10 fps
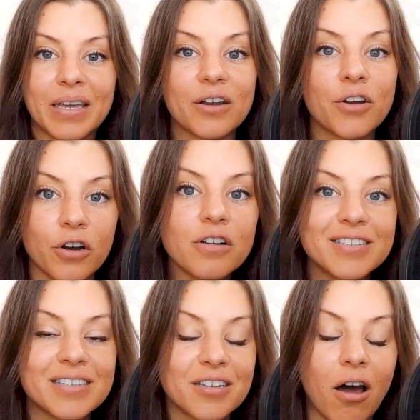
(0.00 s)
It
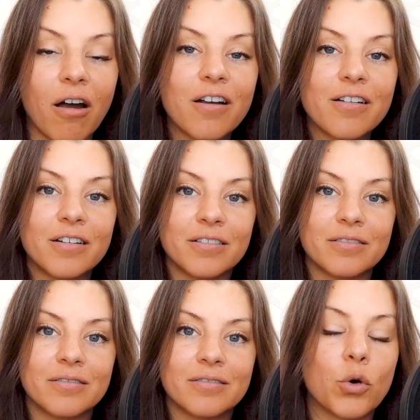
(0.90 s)
hurts. It's hard.
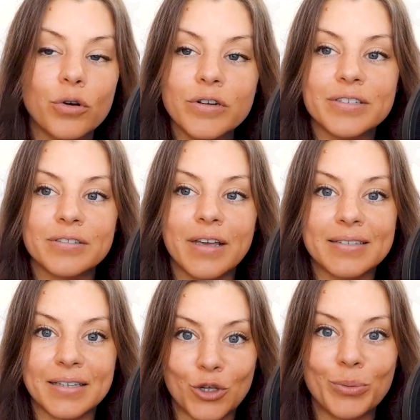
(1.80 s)
Of course,
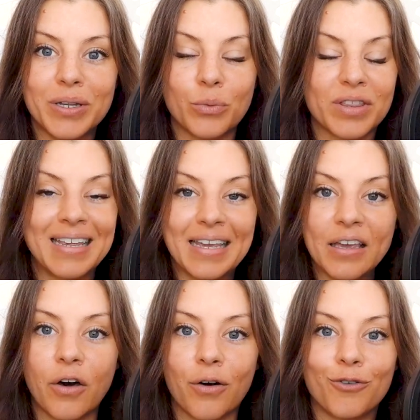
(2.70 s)
as a human with an
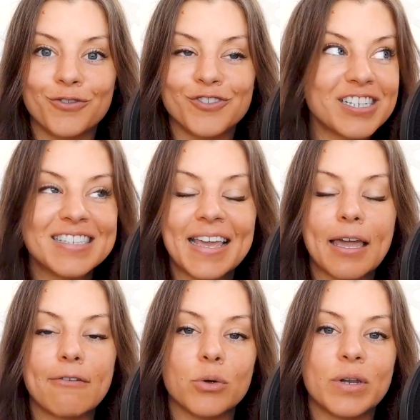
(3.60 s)
ego, just like
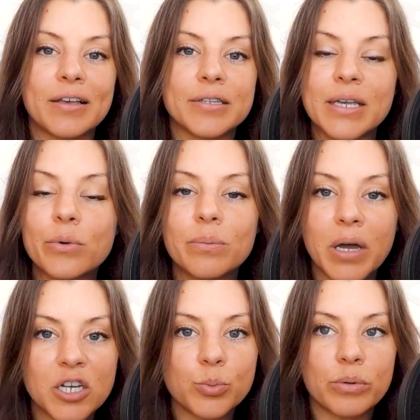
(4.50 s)
everyone else, I would
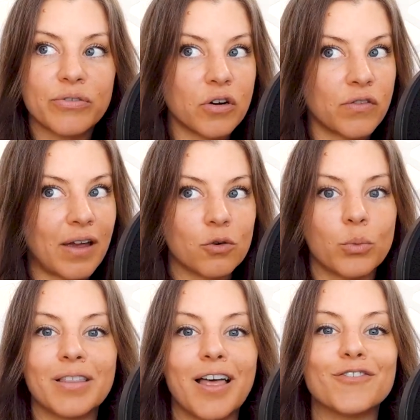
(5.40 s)
much prefer if
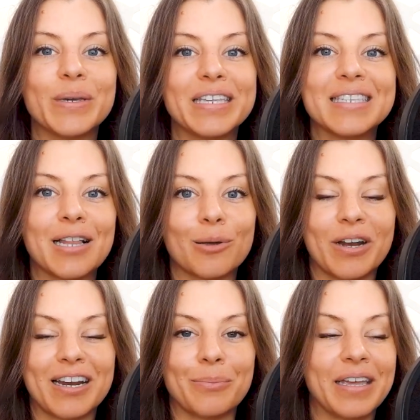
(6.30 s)
everyone loved me and
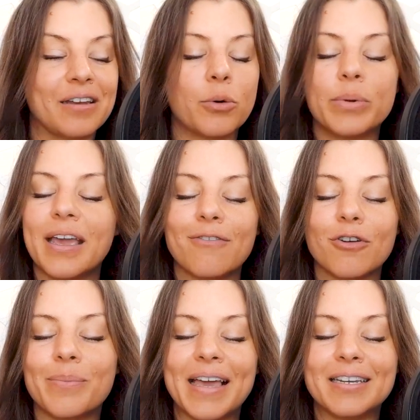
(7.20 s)
celebrated me and nobody
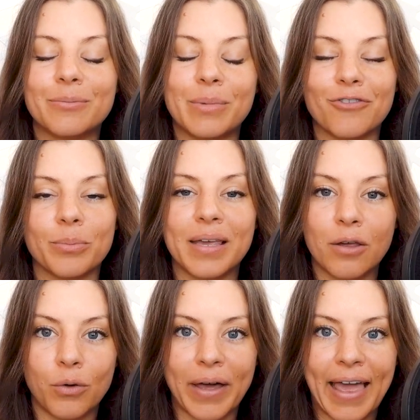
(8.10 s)
ever abandoned me for being
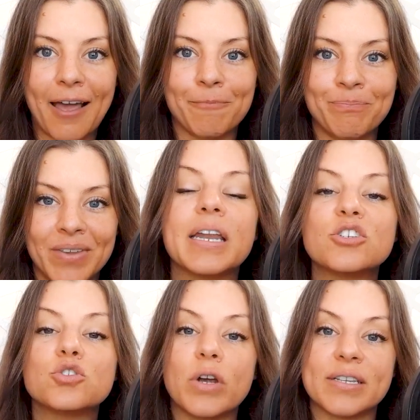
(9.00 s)
who I am. But
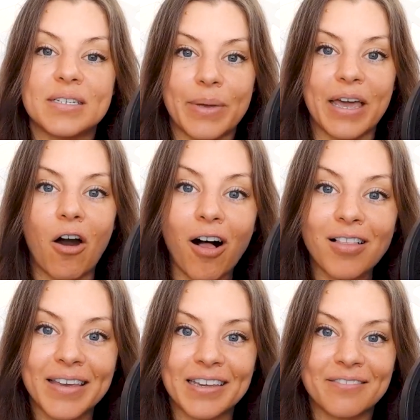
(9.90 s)
I trust in my
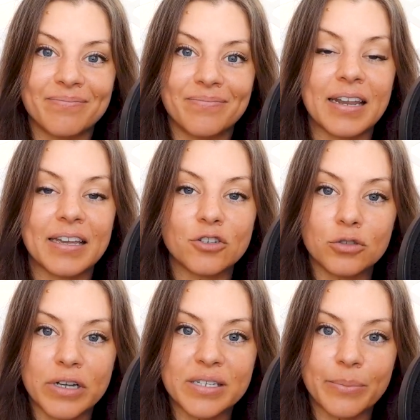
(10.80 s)
calling, and I can
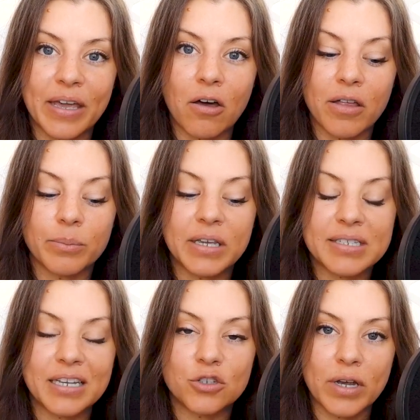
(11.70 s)
trust in my calling
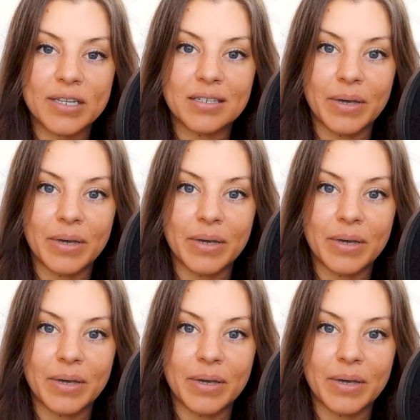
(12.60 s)
because I trust